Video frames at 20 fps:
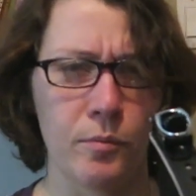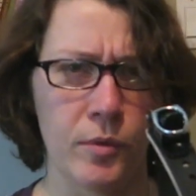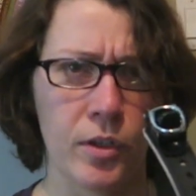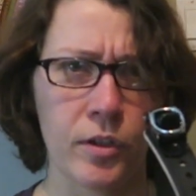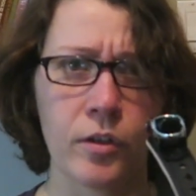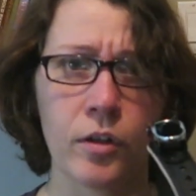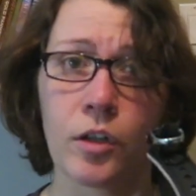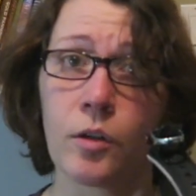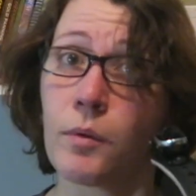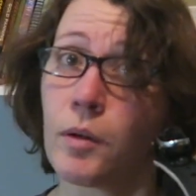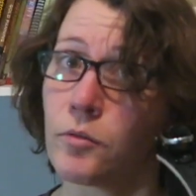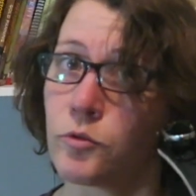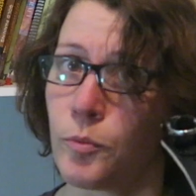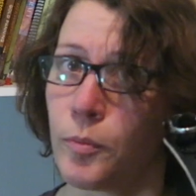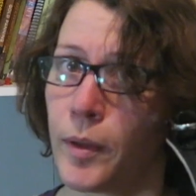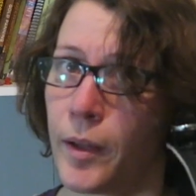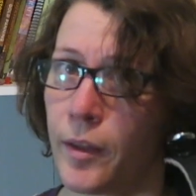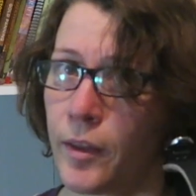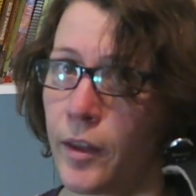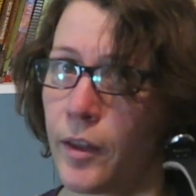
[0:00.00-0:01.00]
They're going to be
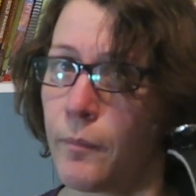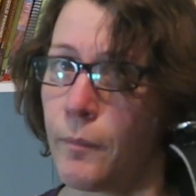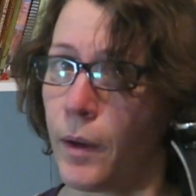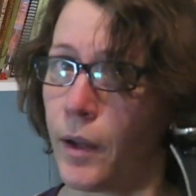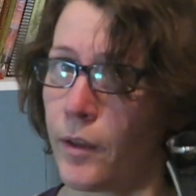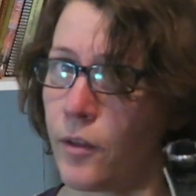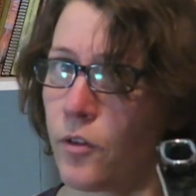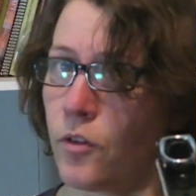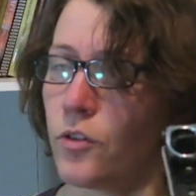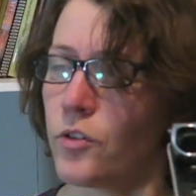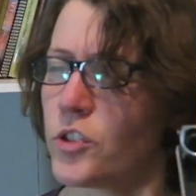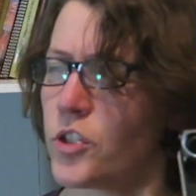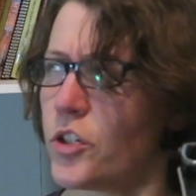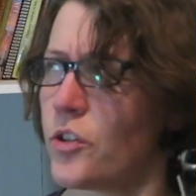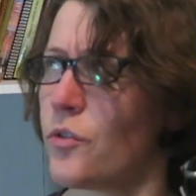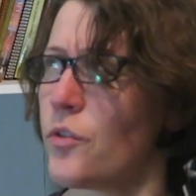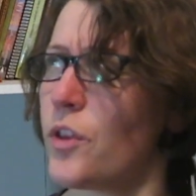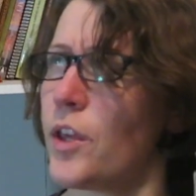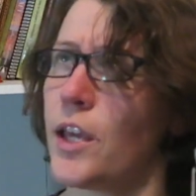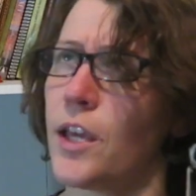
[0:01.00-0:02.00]
replacing my
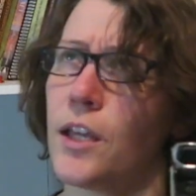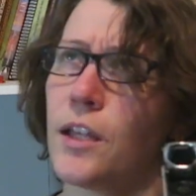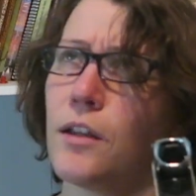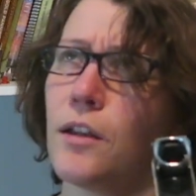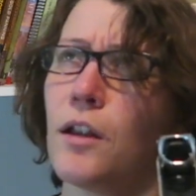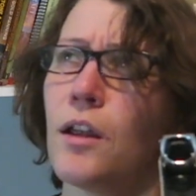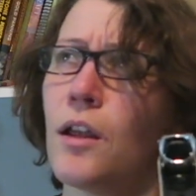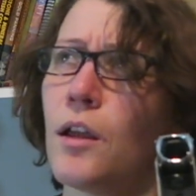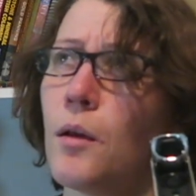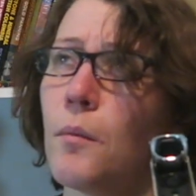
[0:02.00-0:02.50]
snowshoes in